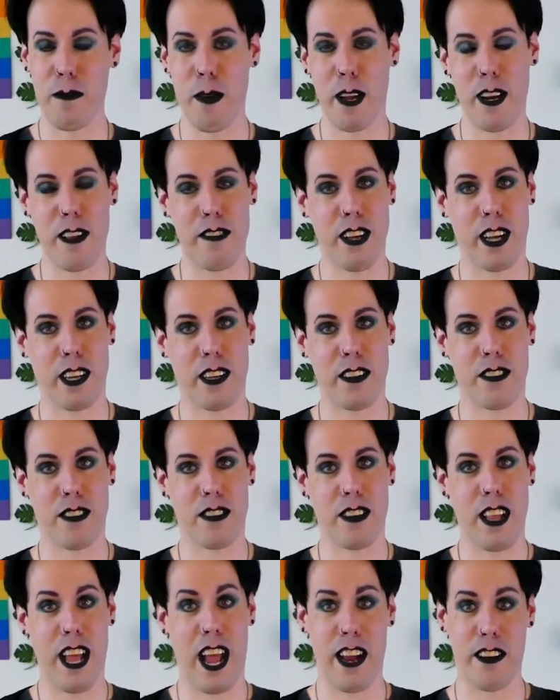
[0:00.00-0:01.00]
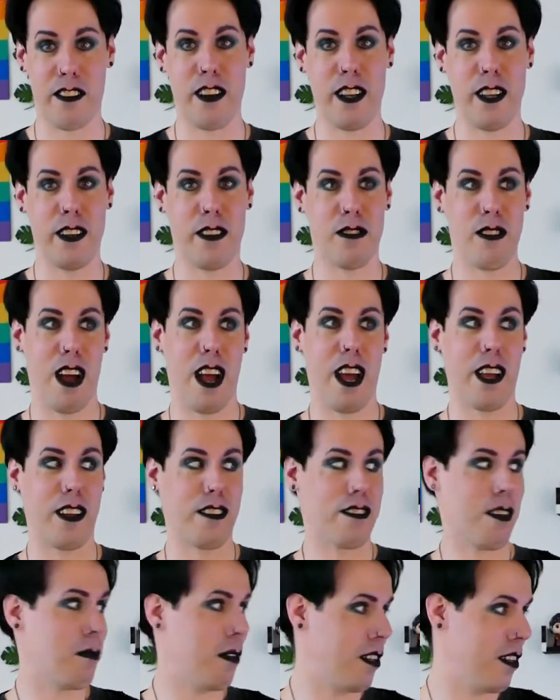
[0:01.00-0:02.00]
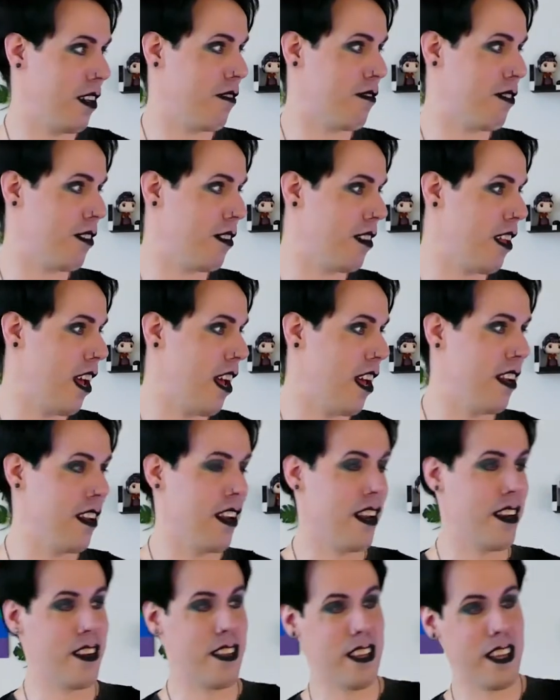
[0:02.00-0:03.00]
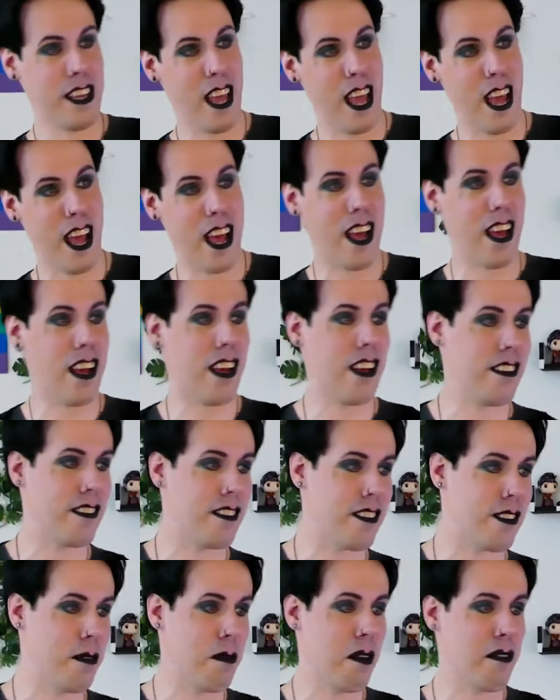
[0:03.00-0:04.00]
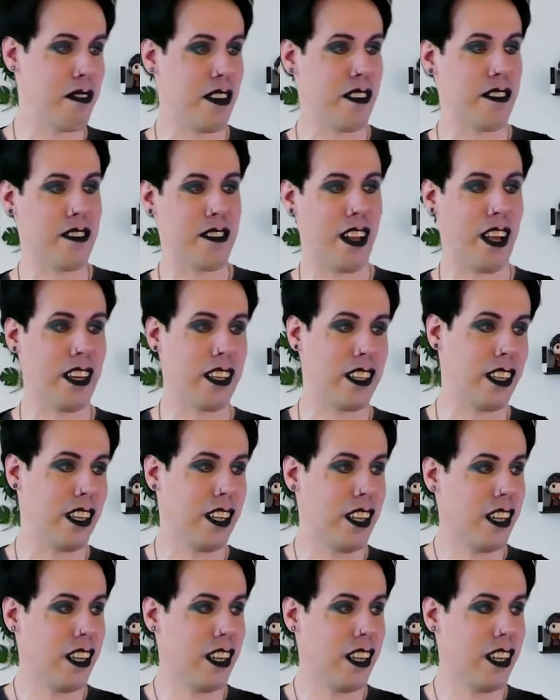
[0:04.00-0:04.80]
Penny Jenkins is actually trying something different, and yes, the movie is like